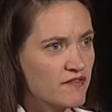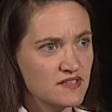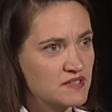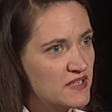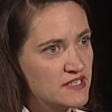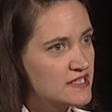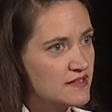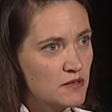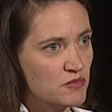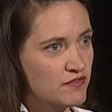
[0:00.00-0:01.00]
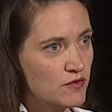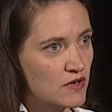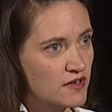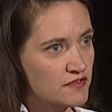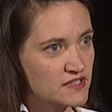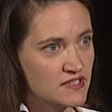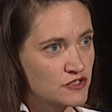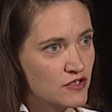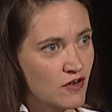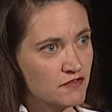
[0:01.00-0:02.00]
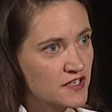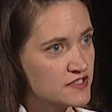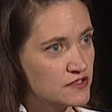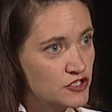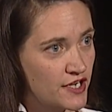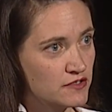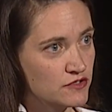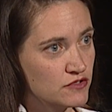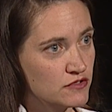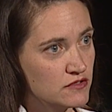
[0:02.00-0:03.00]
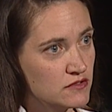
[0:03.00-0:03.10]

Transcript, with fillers: haven't Smiths done that before if it's such an obvious change?